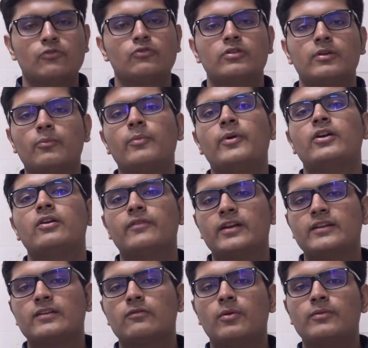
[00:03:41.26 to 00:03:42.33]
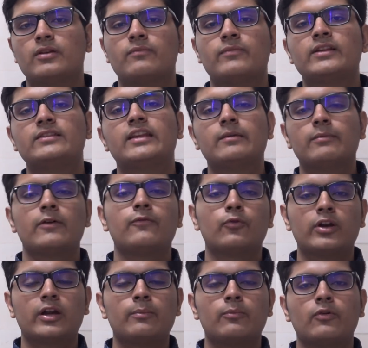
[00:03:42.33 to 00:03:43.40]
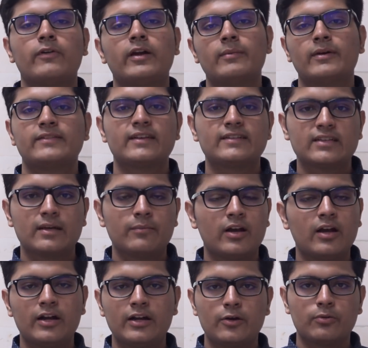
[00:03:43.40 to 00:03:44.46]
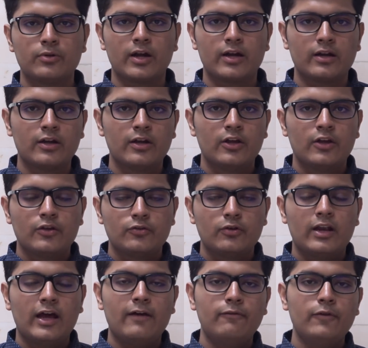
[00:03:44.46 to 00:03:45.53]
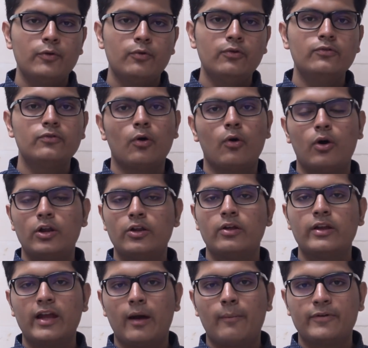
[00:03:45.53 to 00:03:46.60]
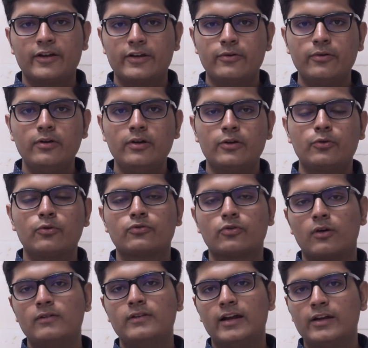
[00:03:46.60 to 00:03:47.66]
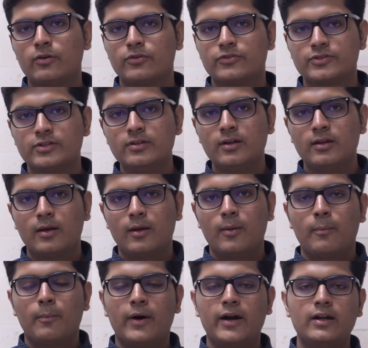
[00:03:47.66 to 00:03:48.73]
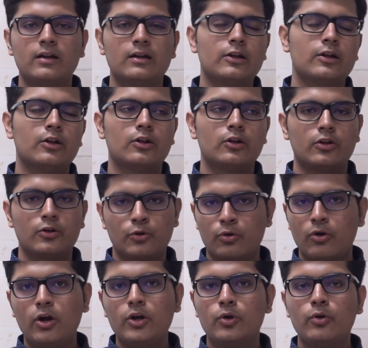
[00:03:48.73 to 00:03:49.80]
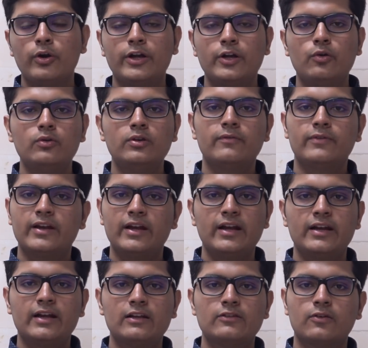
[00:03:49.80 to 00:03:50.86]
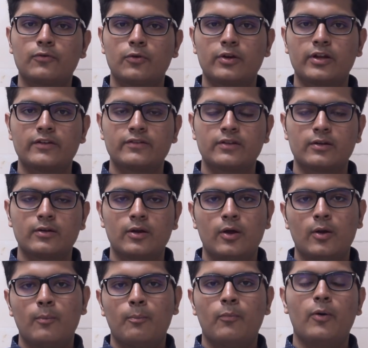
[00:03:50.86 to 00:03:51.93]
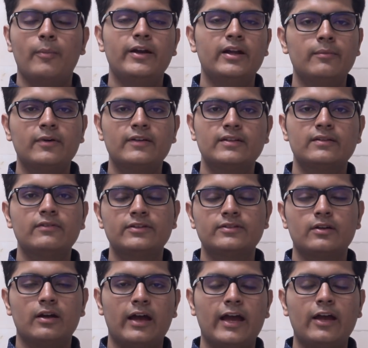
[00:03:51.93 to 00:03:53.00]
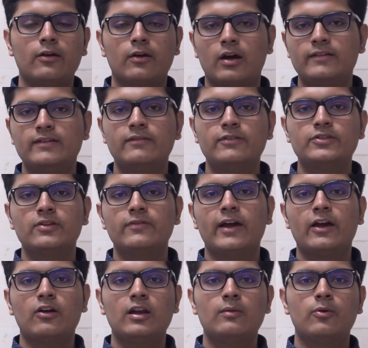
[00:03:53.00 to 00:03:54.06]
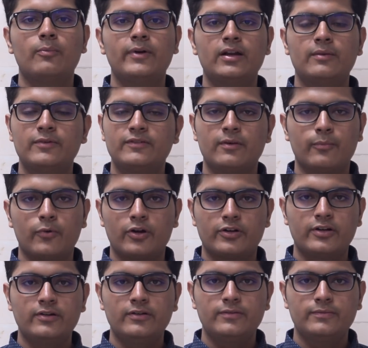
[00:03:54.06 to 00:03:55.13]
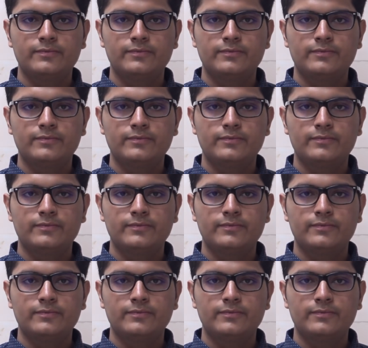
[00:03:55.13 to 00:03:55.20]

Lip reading: So the moment of inertia will be something 3/4m or 5/6m related to that. So you'll have to use all your aptitude to solve that question, but do not go into the very details of rotation. Momentum conservation and conservation of angular momentum is important.